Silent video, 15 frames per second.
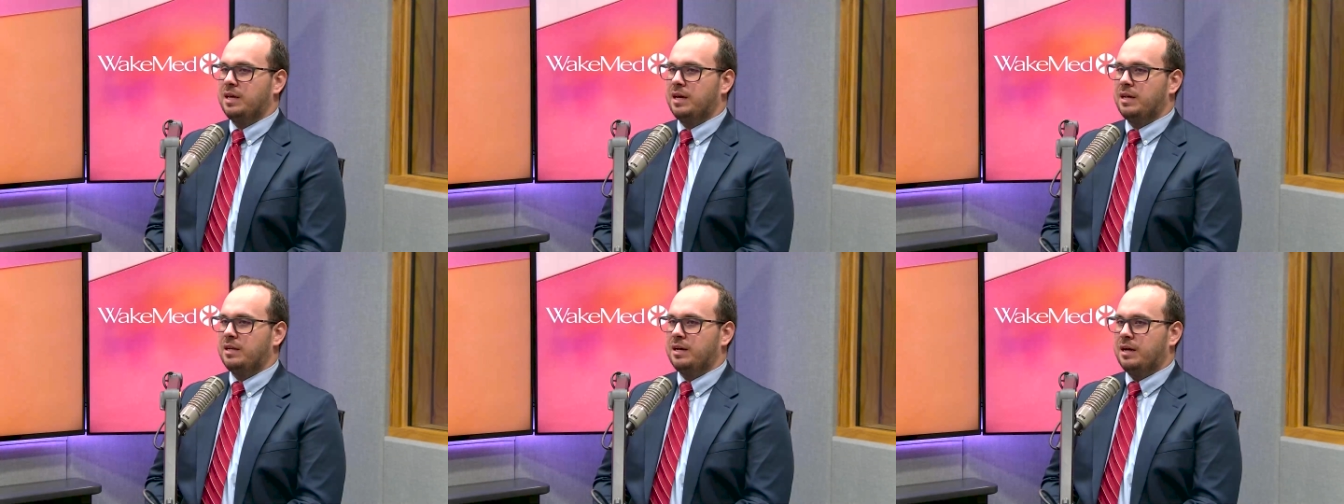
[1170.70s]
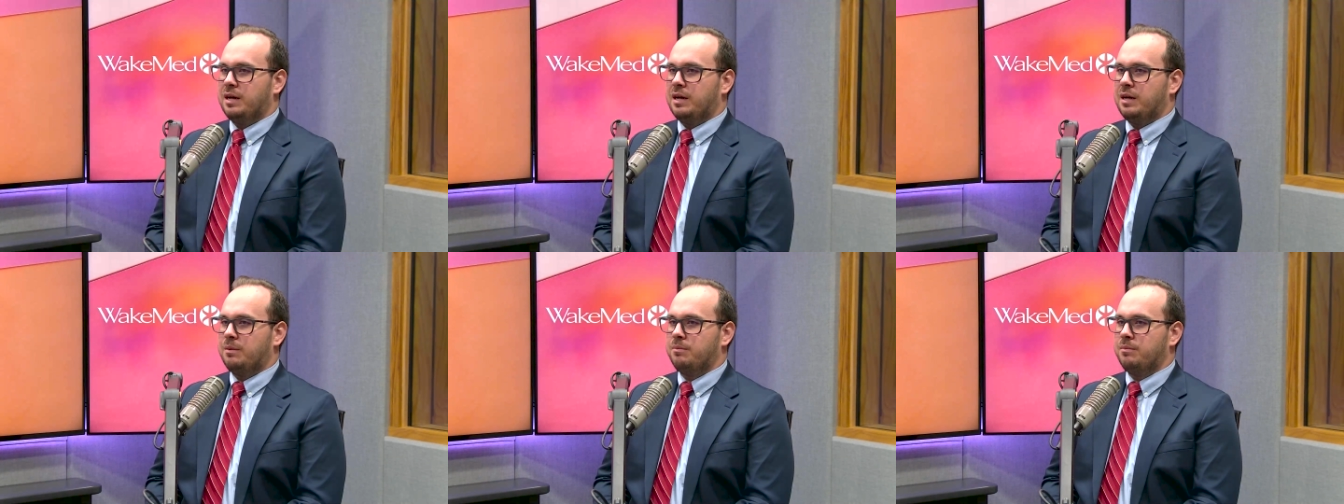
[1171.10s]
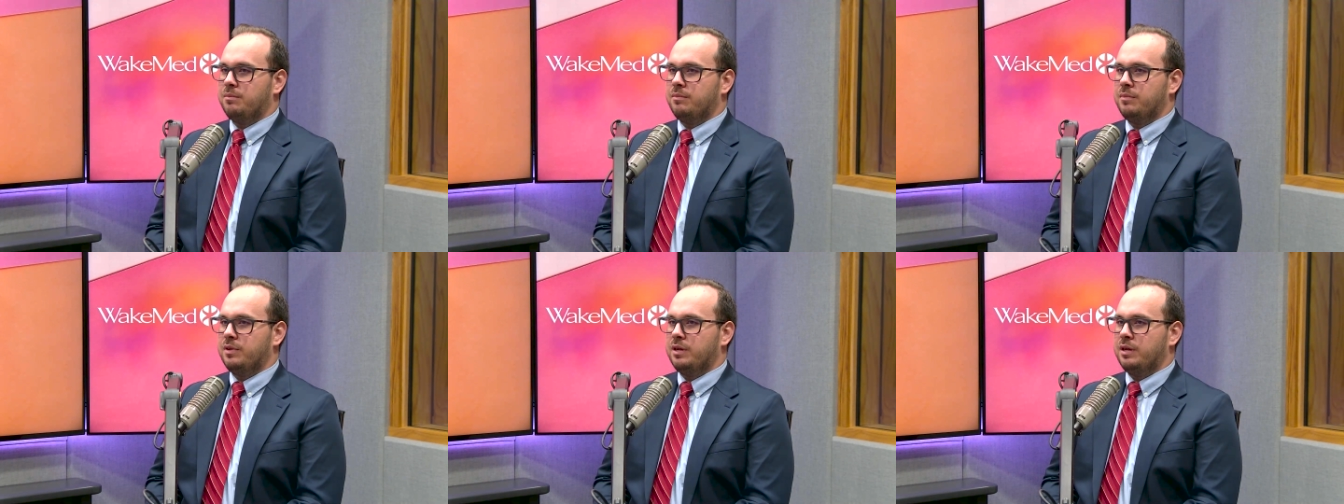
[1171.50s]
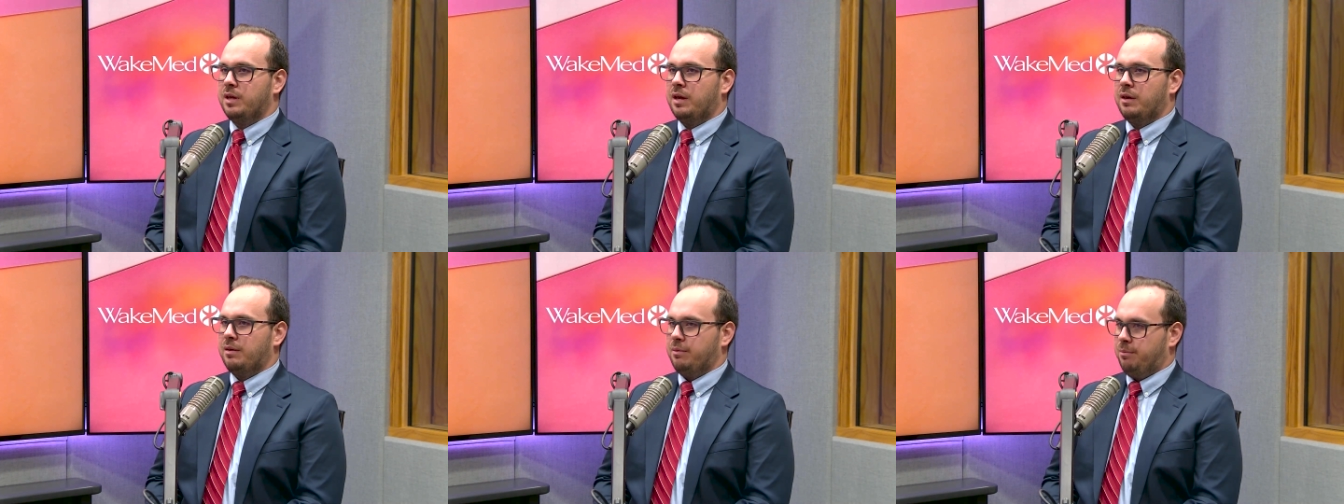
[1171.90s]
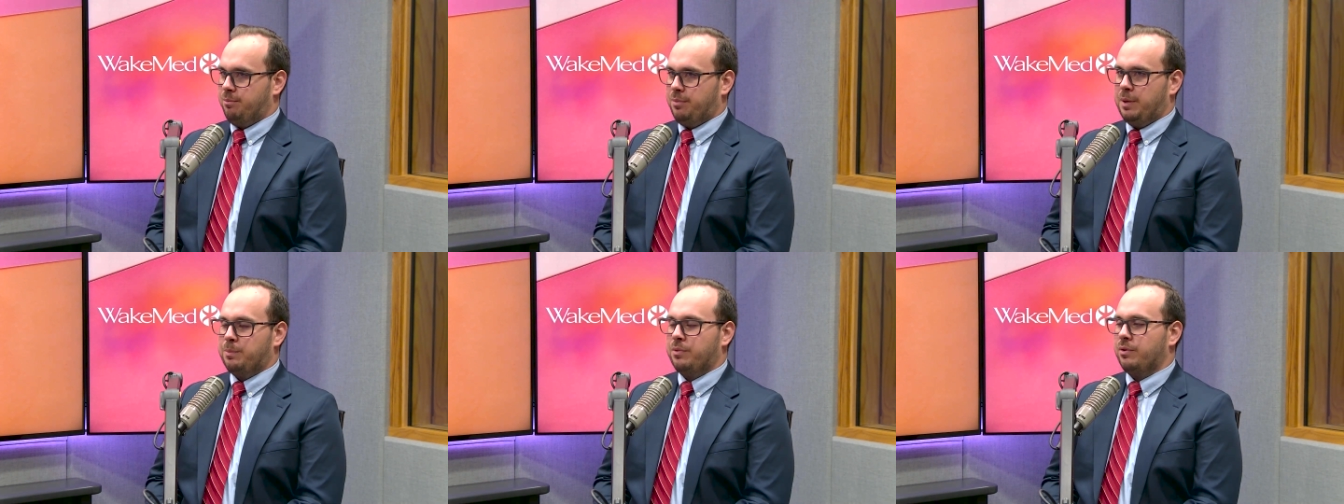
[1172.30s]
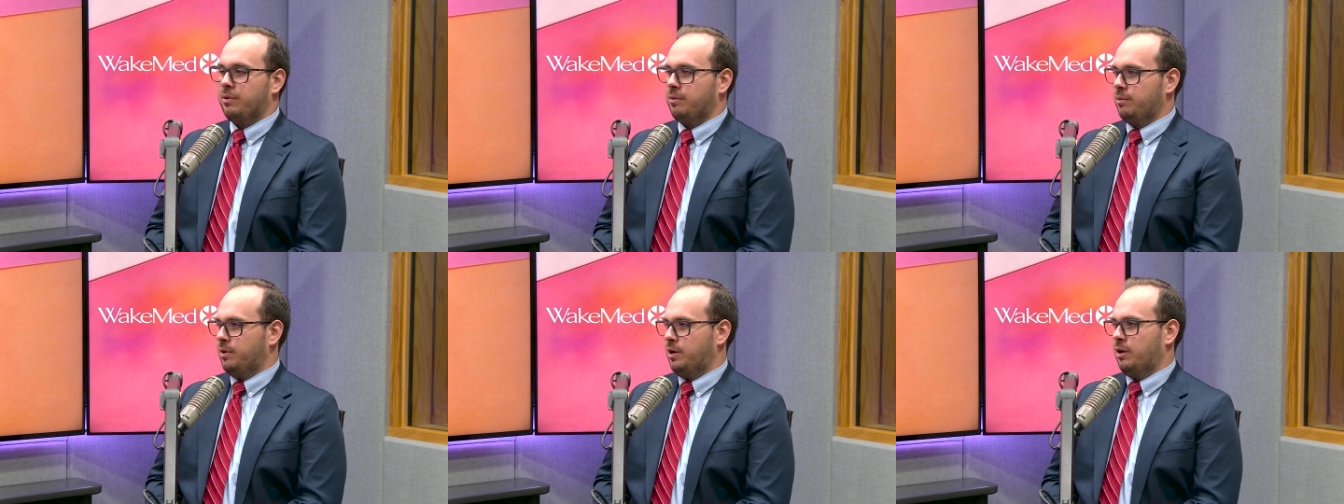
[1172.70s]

that people,